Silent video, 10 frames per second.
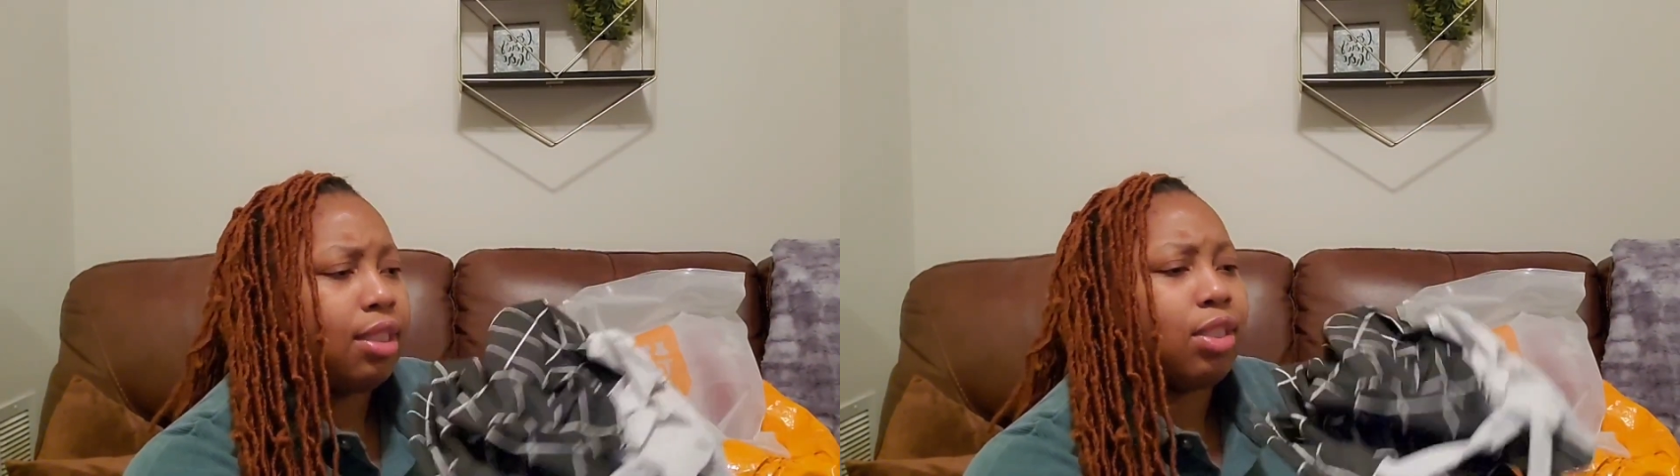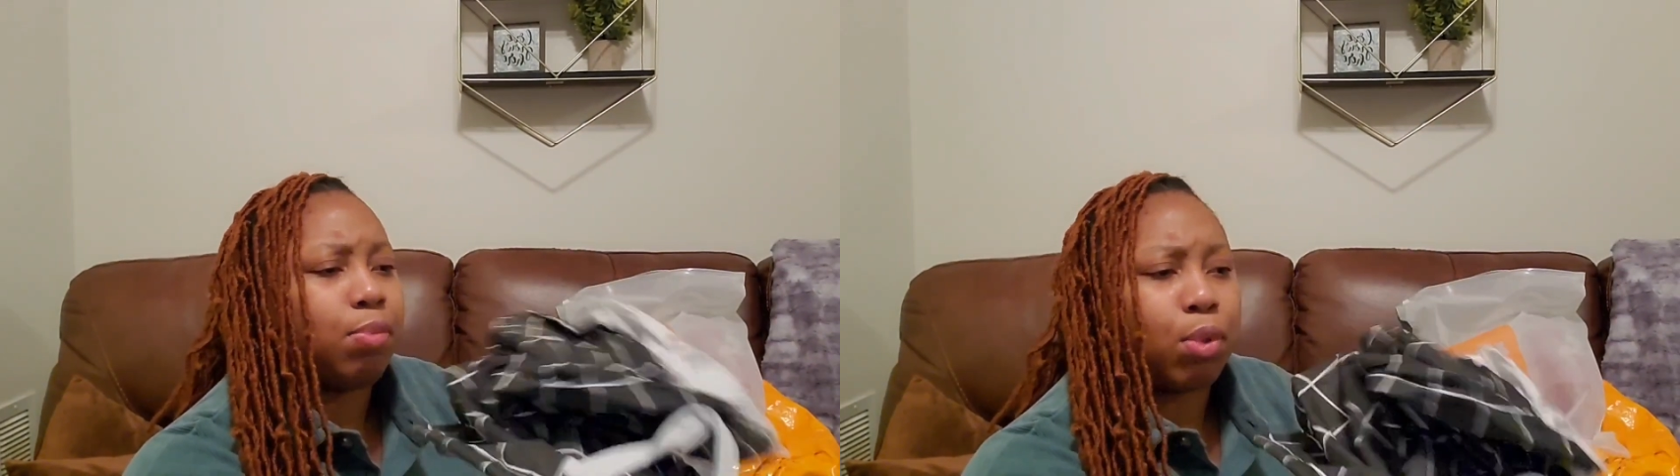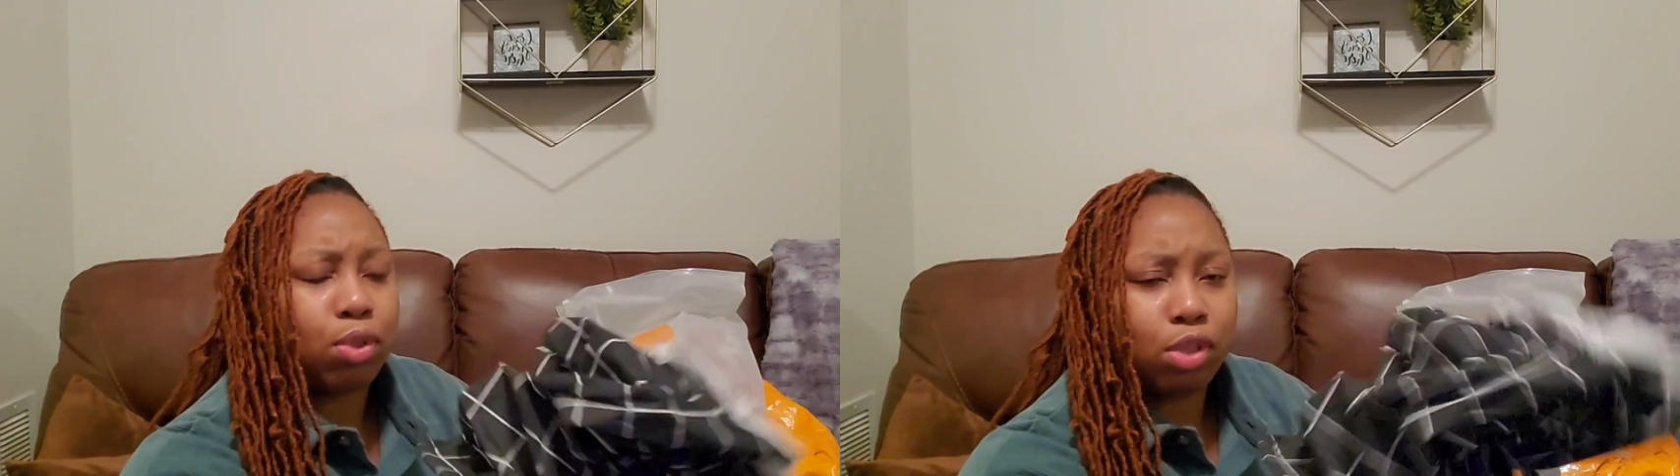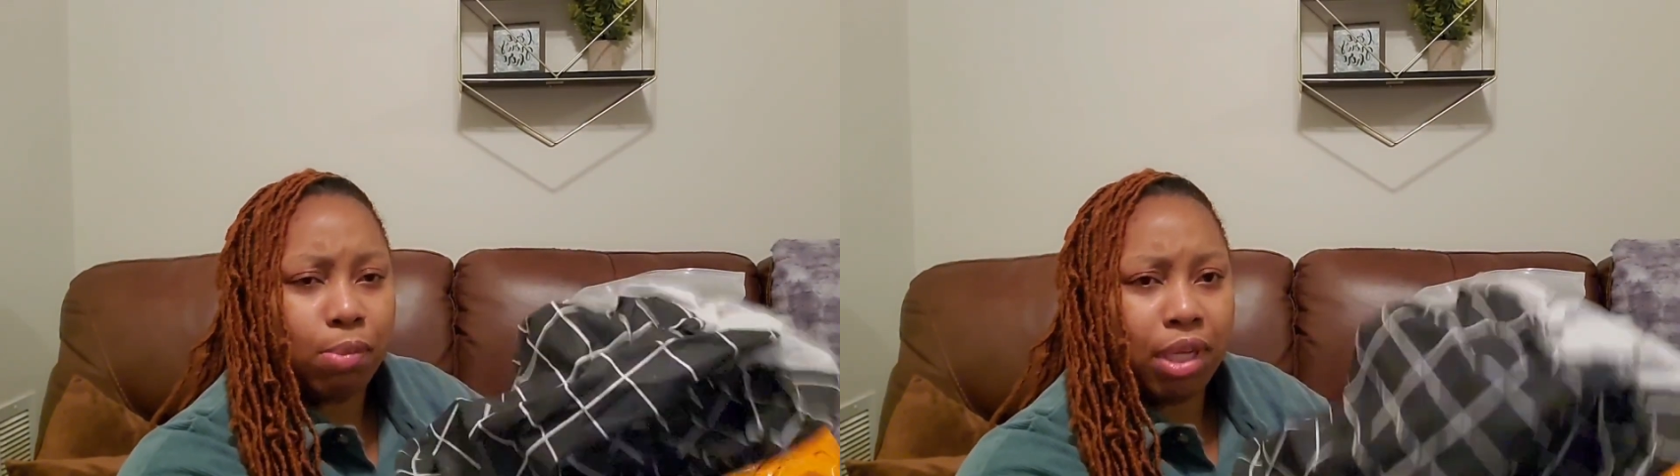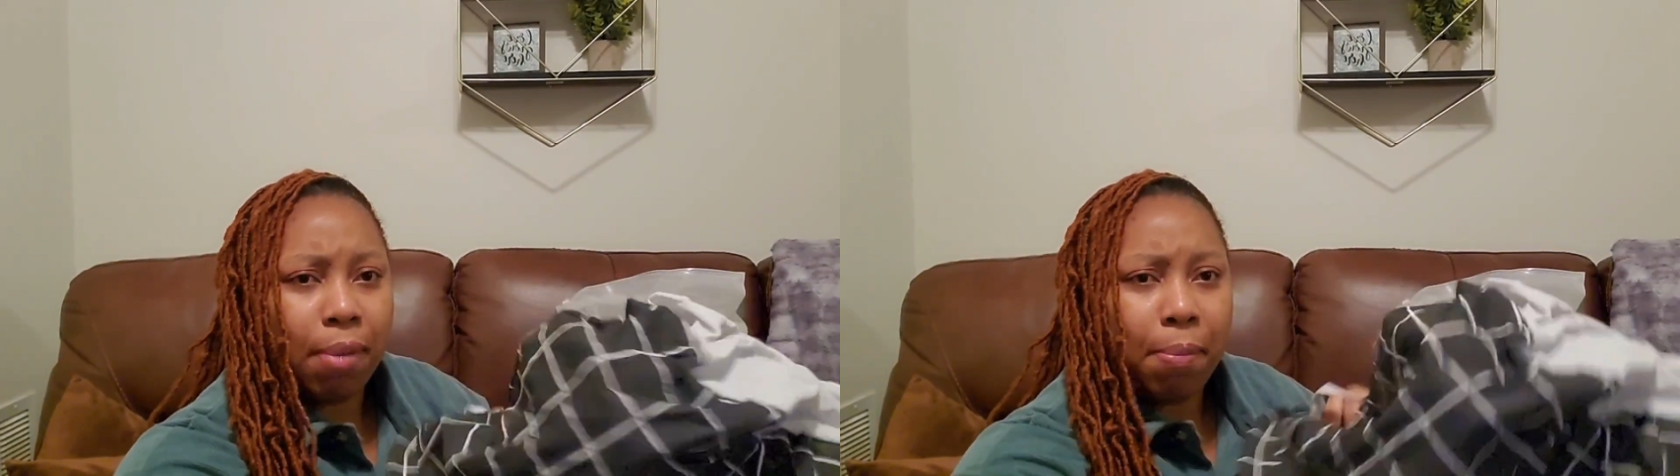supposed to
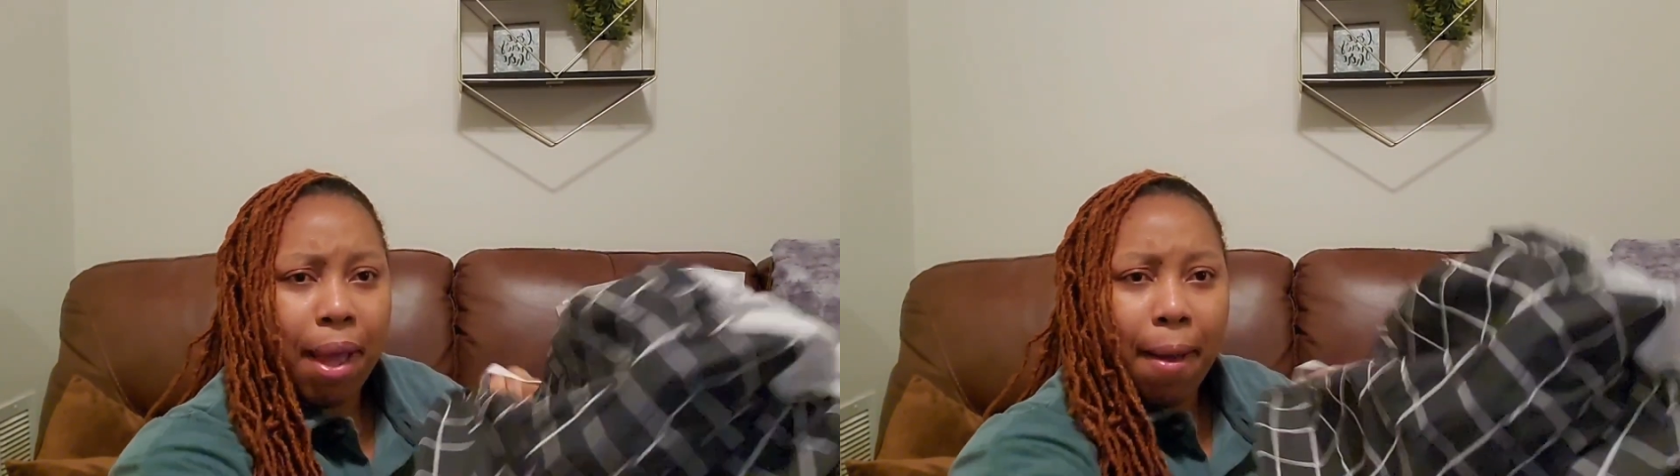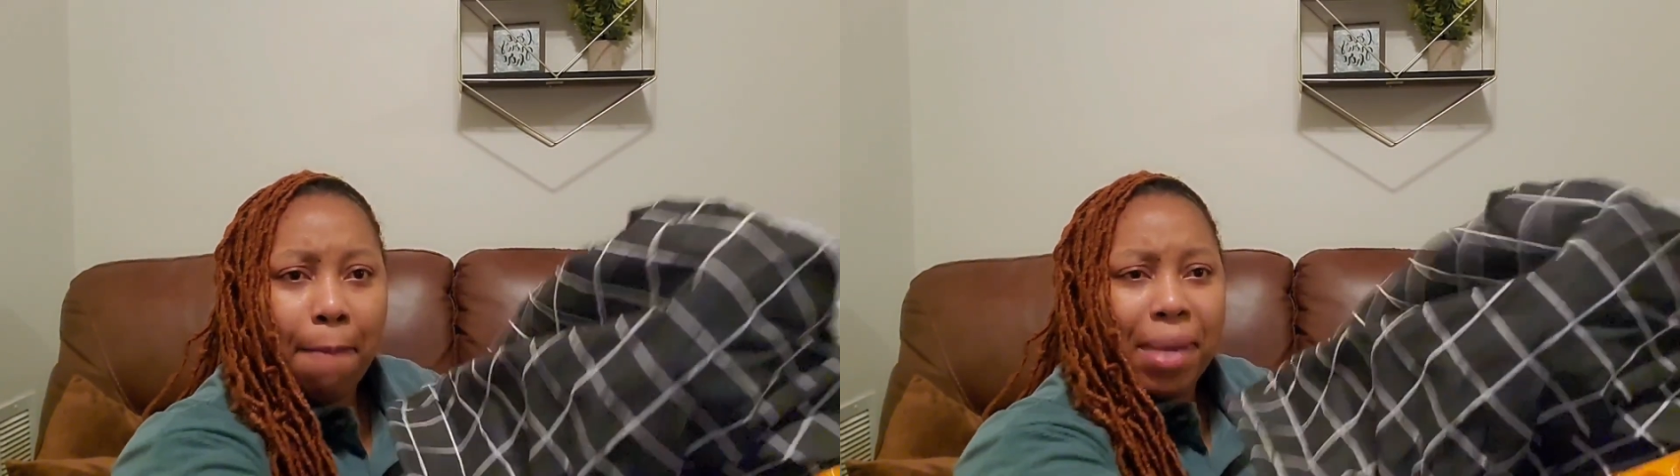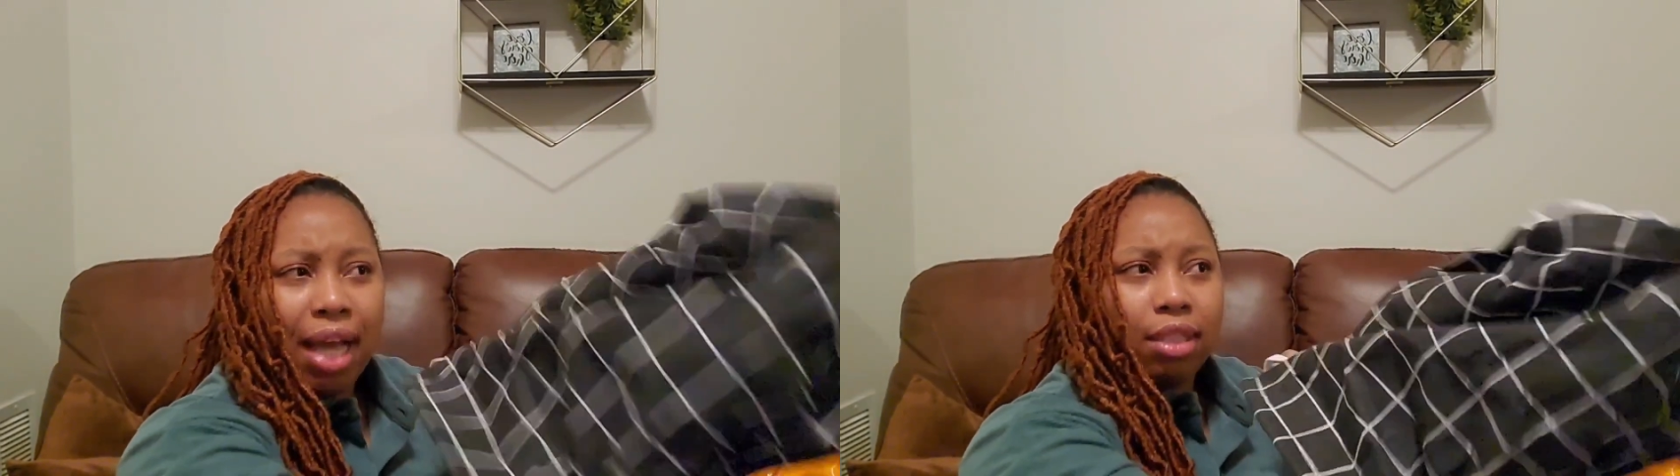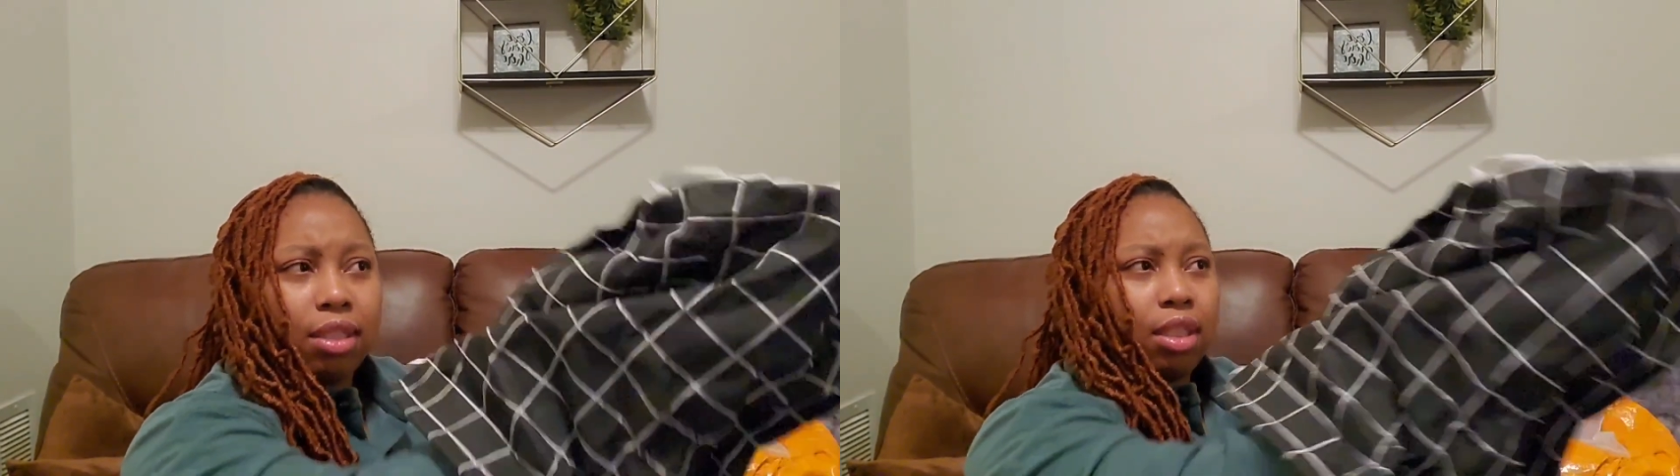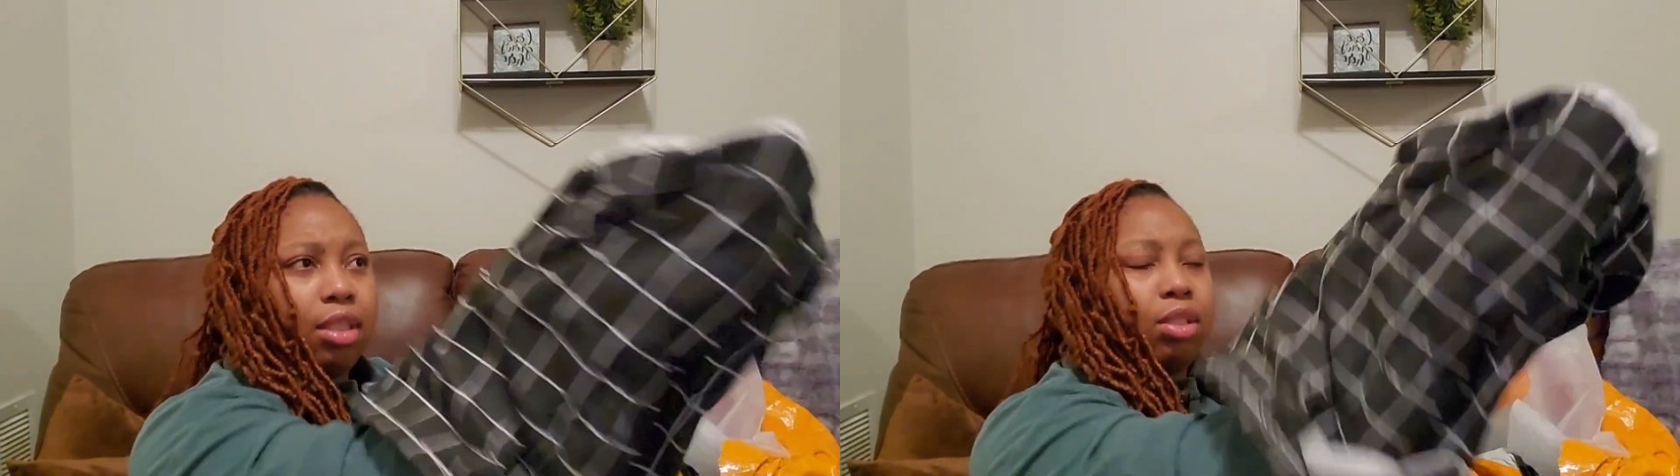be a basket.